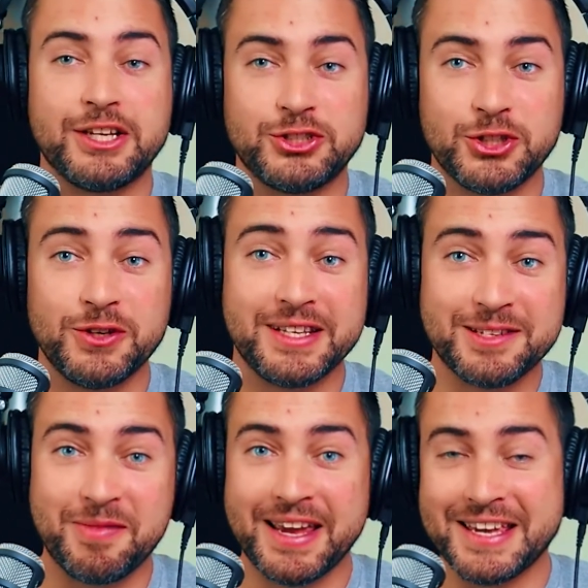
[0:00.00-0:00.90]
Sure,
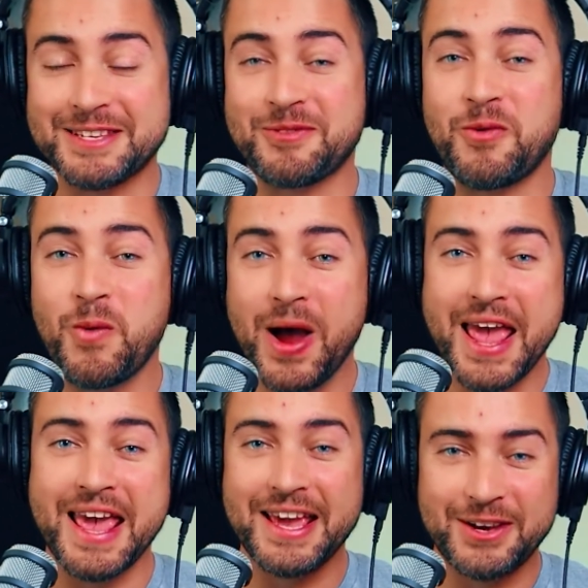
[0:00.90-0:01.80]
this mic is
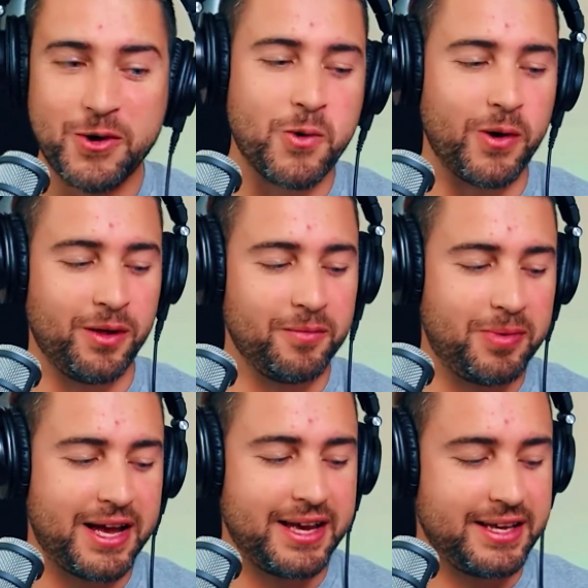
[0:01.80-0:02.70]
way cool,
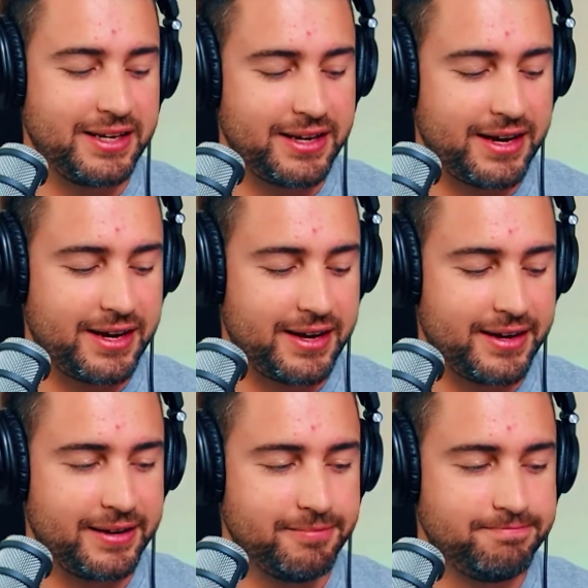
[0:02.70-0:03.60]
but
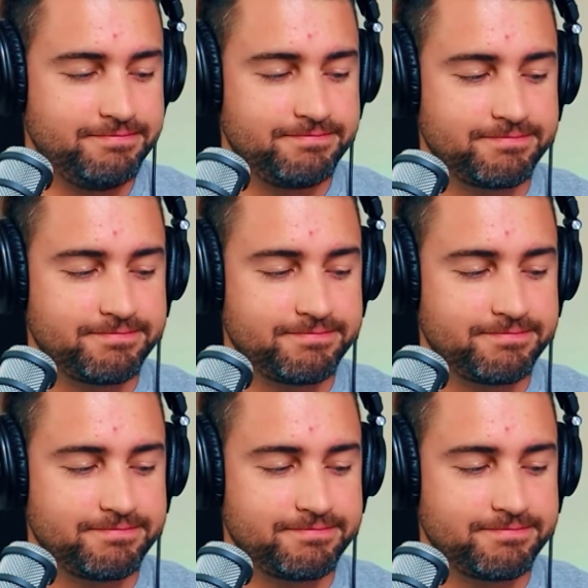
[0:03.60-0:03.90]
I